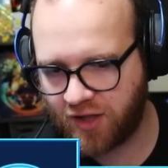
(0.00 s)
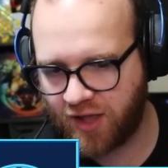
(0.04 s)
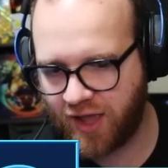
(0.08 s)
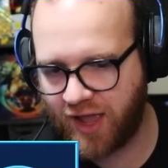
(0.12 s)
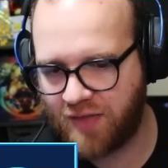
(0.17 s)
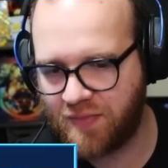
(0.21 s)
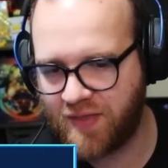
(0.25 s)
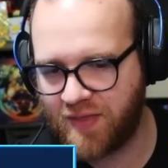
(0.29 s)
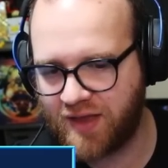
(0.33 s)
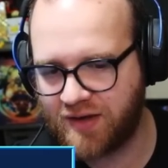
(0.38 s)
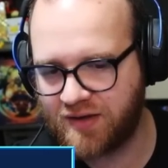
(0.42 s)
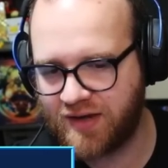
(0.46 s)

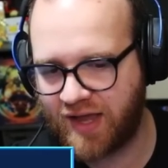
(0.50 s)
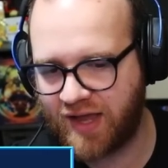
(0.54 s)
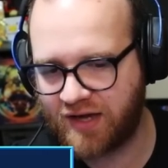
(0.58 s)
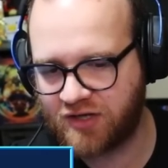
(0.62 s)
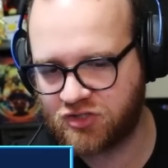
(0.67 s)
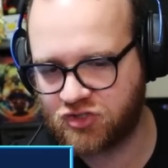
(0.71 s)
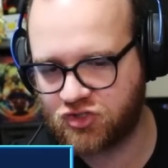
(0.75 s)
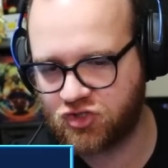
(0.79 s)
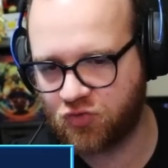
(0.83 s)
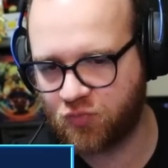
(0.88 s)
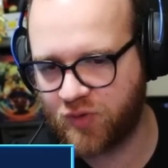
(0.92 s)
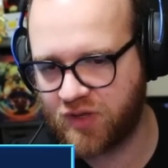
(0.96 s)
and then
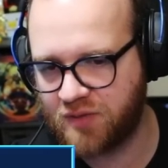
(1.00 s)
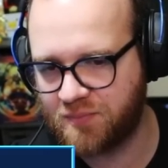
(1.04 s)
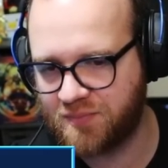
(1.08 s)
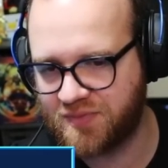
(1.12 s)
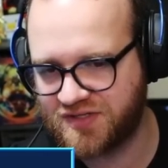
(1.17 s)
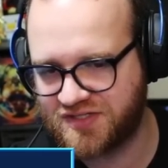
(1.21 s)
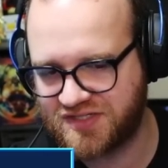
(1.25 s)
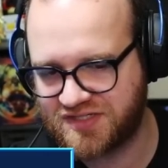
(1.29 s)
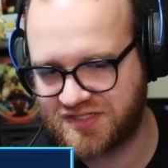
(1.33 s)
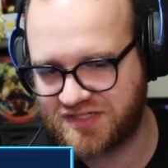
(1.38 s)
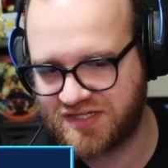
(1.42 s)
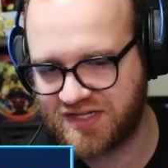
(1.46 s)
next turn we
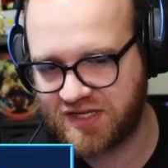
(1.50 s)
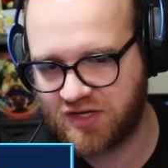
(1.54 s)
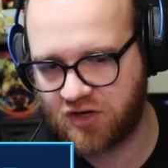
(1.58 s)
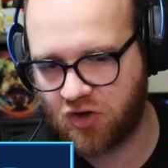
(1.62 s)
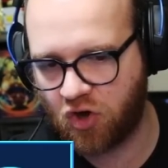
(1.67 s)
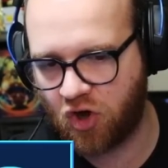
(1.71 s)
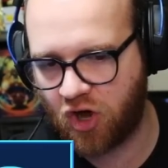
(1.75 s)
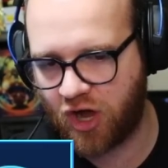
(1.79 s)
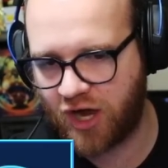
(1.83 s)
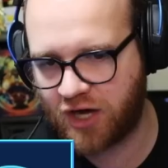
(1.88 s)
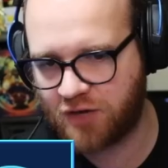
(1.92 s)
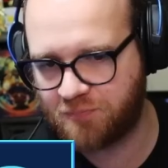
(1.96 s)
Mystique
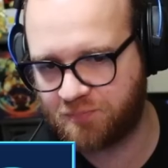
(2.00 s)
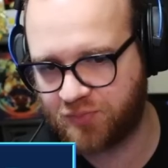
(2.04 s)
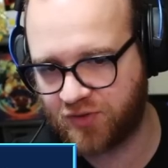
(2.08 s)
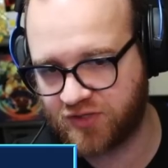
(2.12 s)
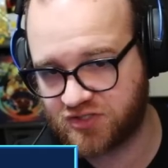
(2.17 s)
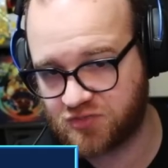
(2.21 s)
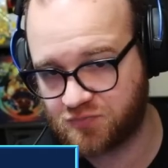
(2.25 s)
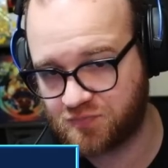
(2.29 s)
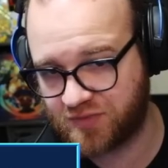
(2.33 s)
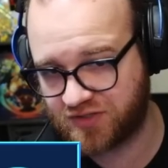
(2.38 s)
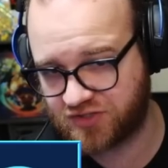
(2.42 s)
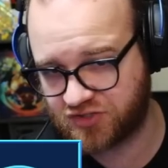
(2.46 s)
Hawk plus
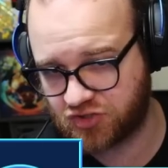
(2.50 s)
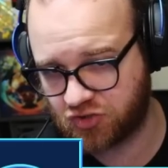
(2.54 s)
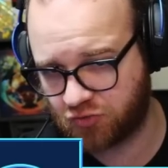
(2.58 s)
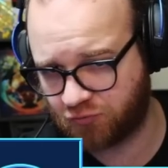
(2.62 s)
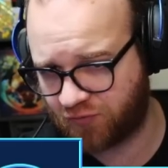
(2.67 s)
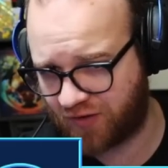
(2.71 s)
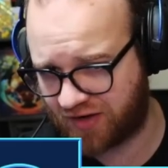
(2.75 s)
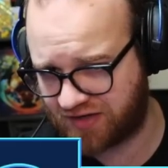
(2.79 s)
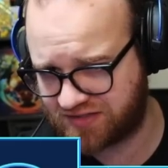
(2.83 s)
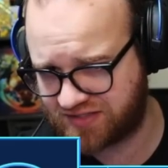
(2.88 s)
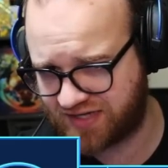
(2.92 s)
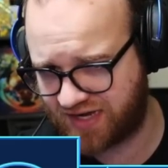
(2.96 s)
Mr.
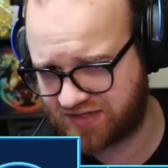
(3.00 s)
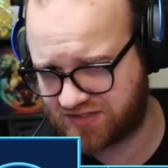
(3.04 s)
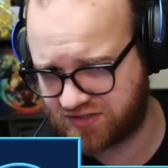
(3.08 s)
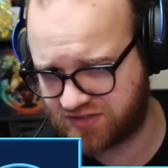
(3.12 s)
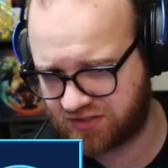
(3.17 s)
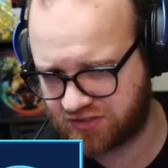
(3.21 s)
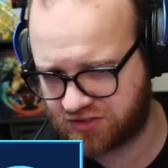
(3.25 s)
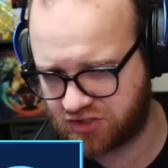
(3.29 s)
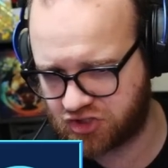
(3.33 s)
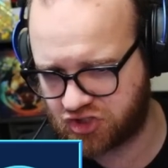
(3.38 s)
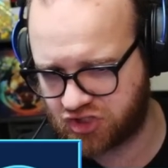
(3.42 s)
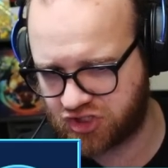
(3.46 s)

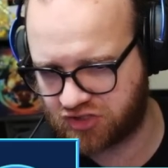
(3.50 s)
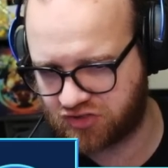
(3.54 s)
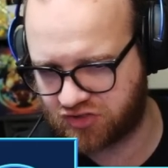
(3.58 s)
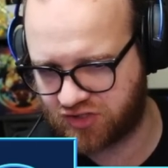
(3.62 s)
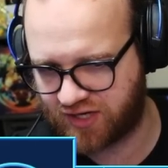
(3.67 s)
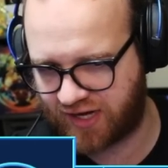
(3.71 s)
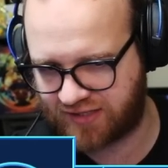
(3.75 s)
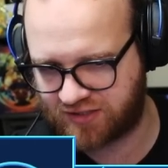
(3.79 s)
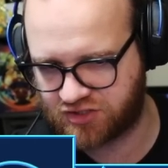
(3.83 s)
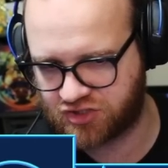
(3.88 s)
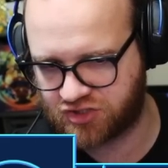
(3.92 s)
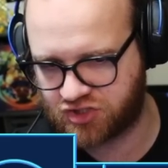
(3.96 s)
Fantastic to cheat the
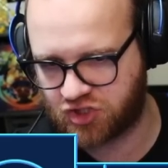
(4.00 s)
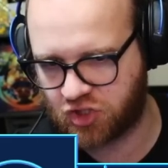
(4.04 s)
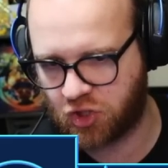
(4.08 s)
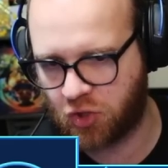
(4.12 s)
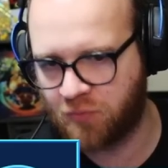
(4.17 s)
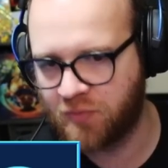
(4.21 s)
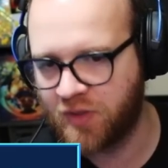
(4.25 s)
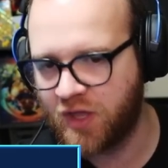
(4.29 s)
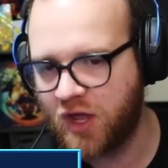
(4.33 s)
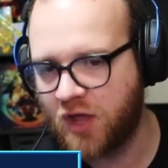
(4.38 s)
next 2.